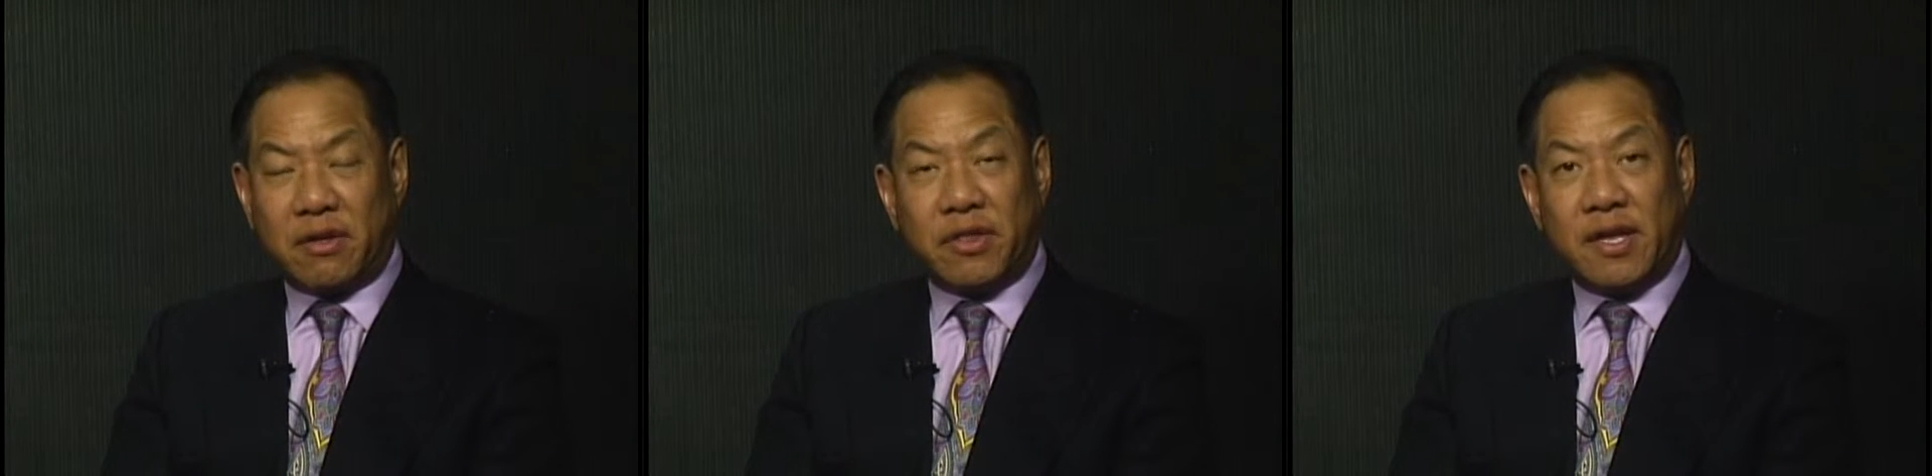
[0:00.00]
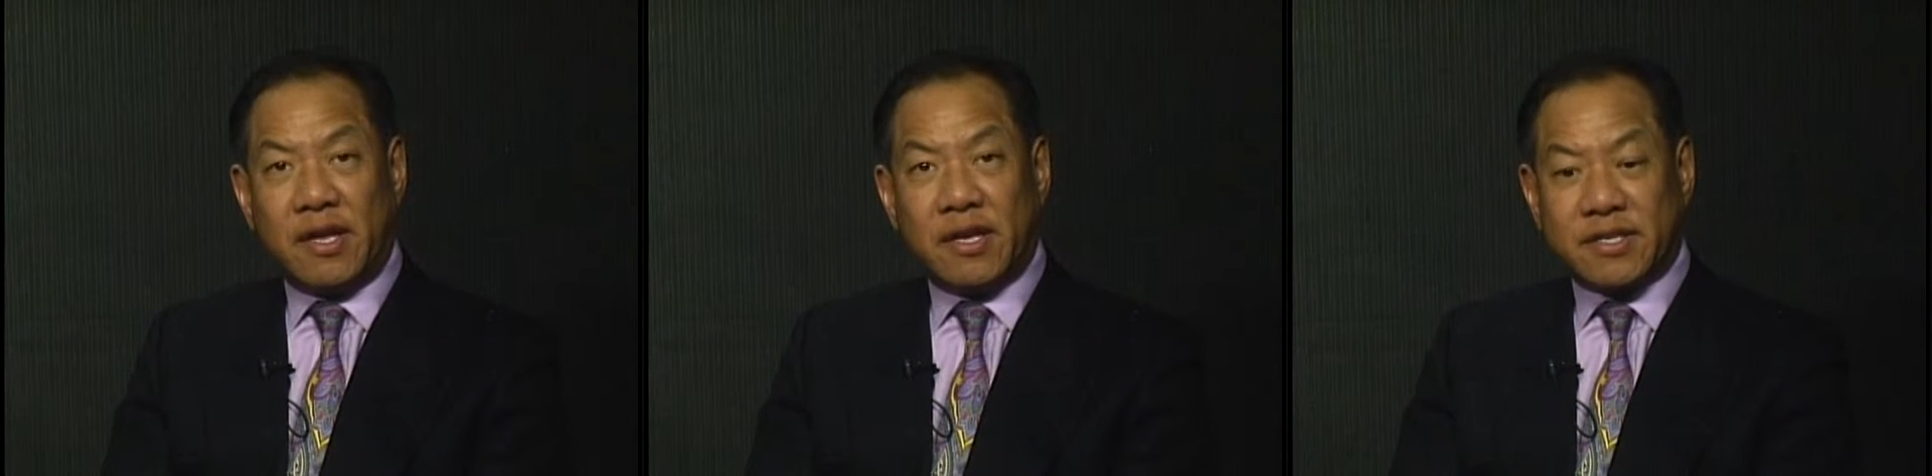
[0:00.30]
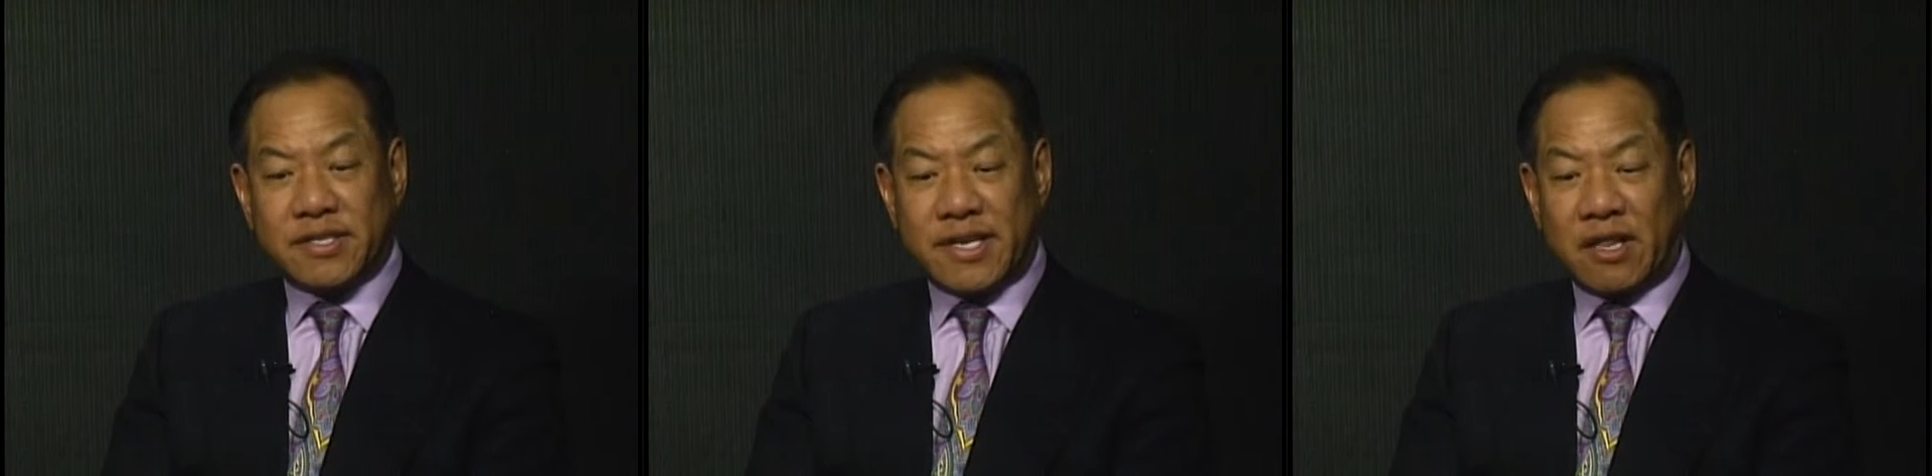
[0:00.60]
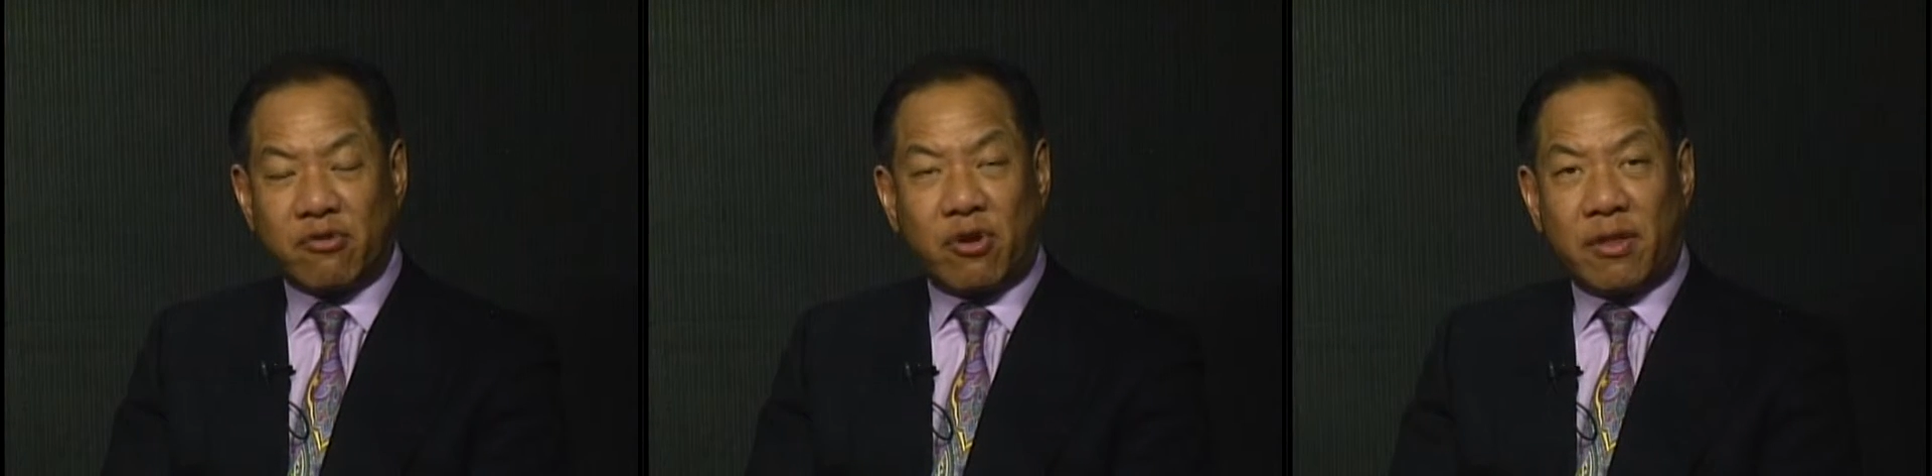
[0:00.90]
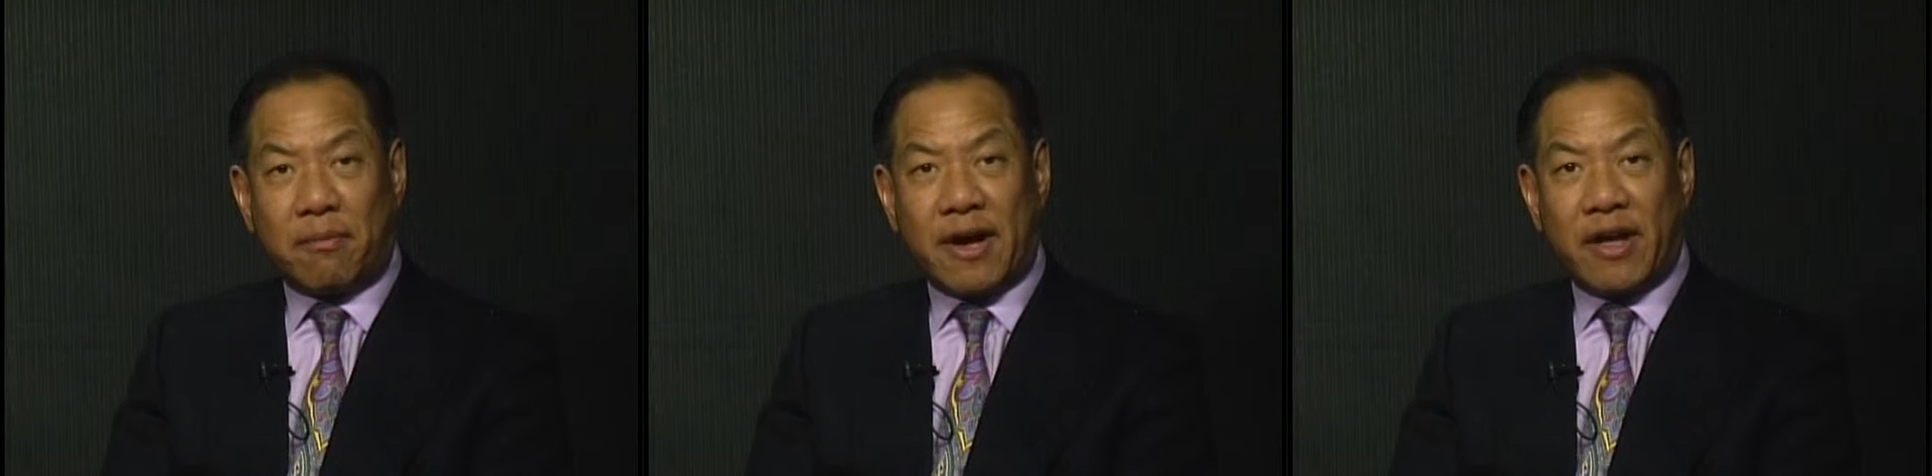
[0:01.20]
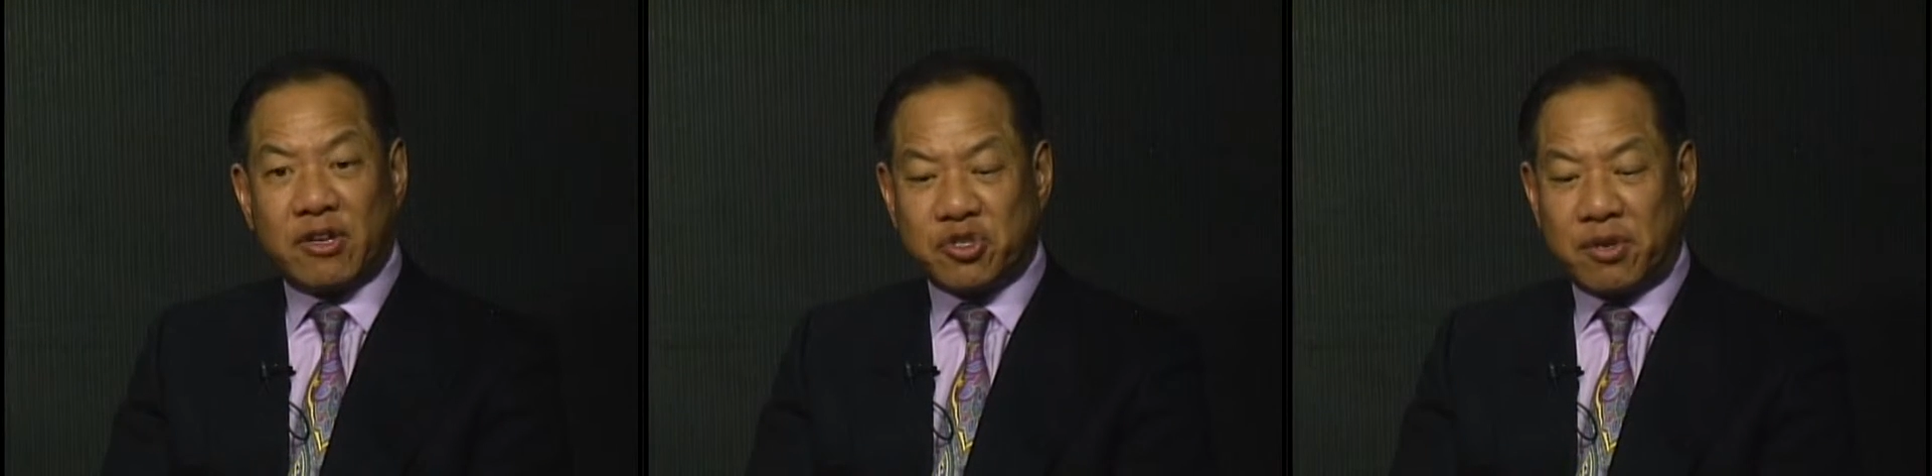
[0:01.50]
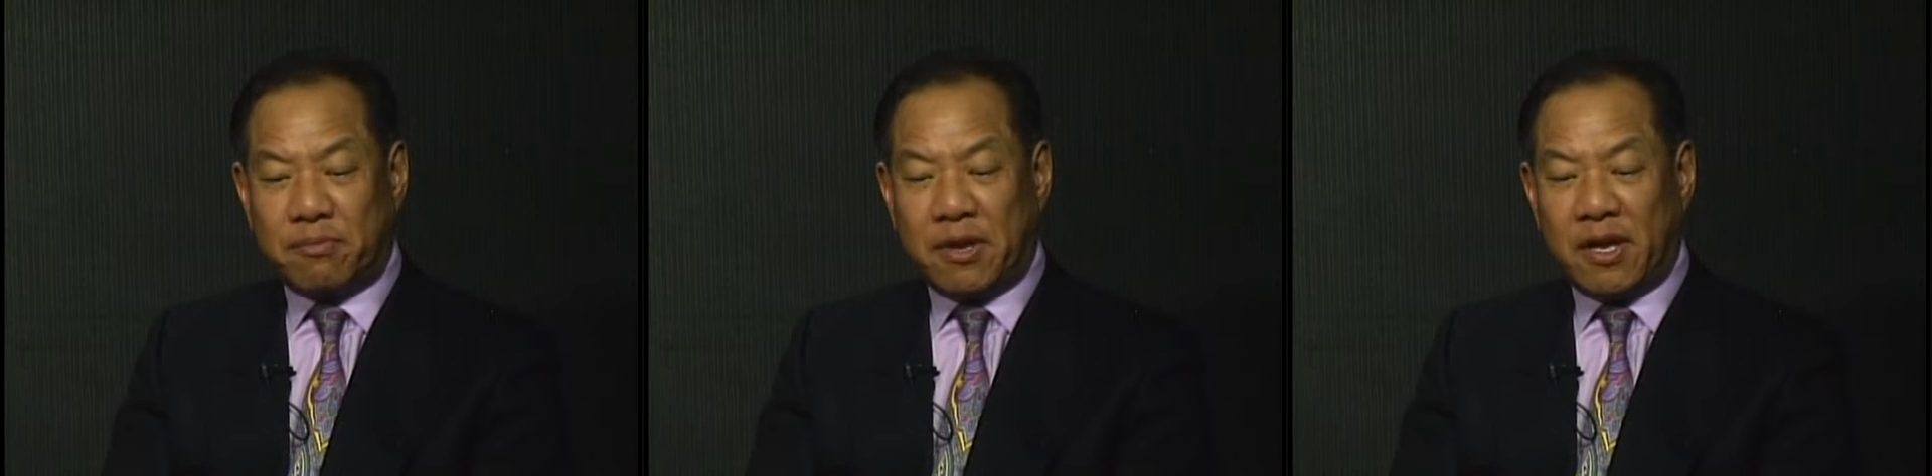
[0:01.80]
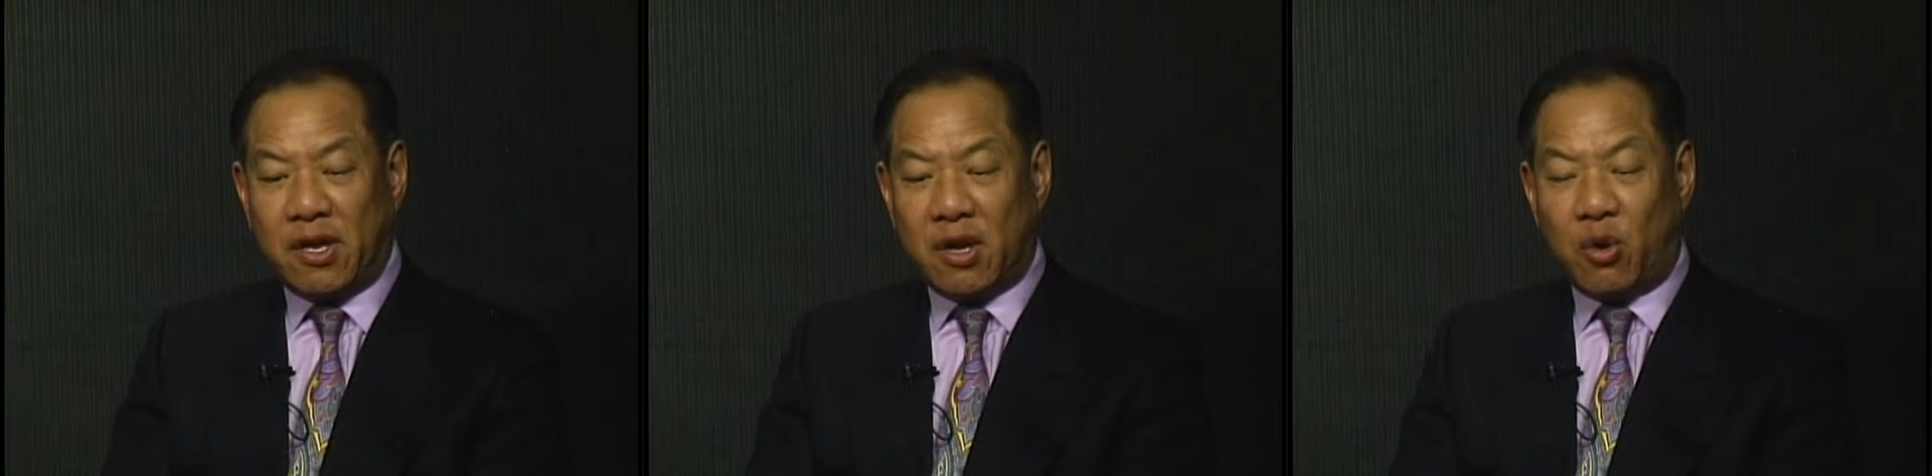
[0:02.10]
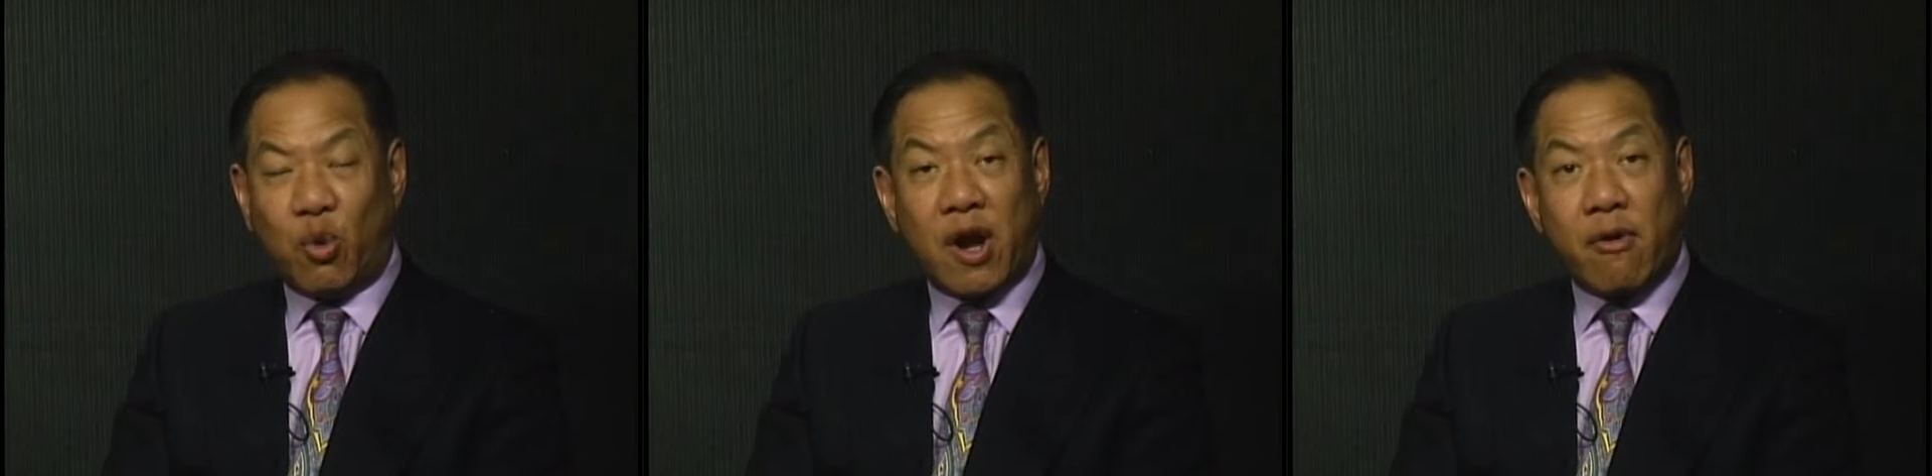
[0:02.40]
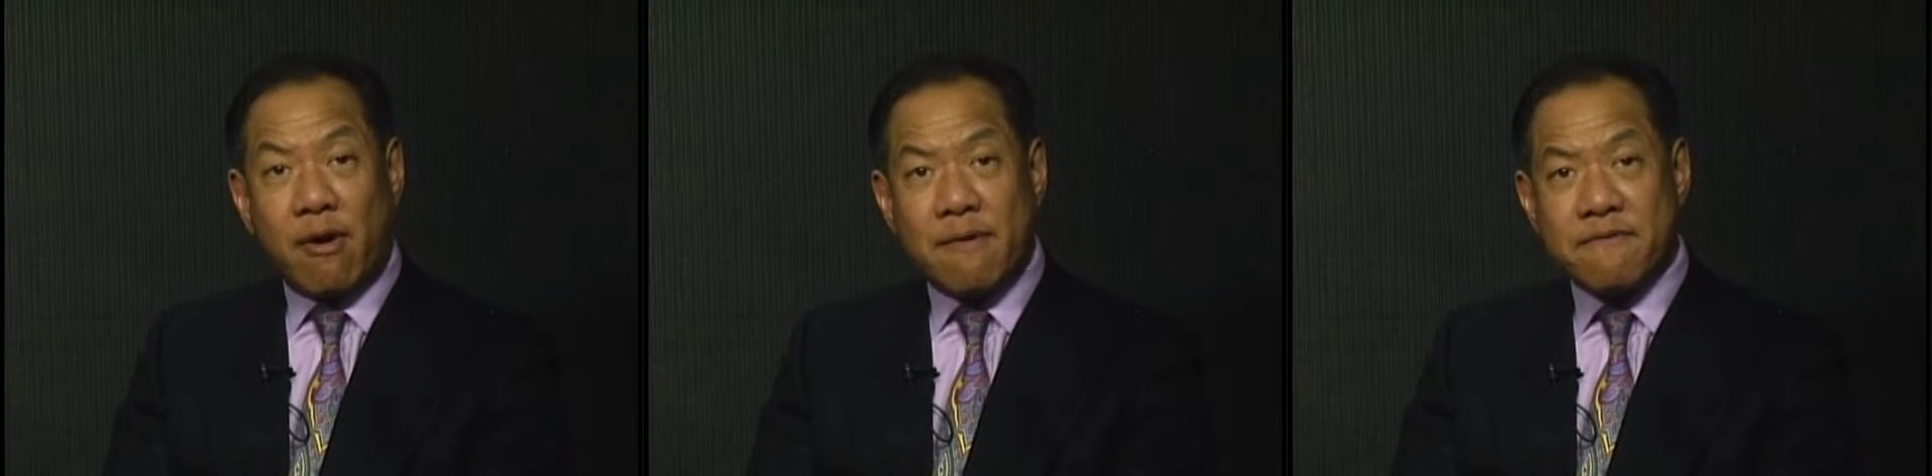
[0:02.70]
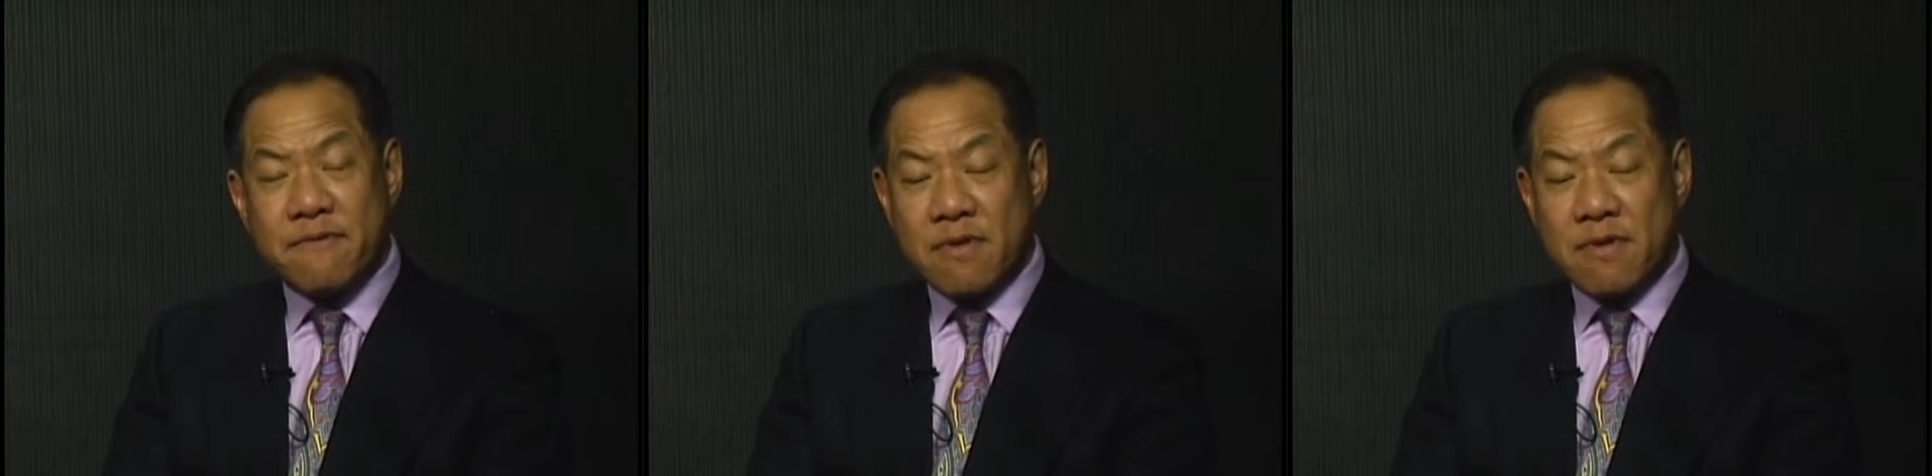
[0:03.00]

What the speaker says: the seller or the buyer should be aware of.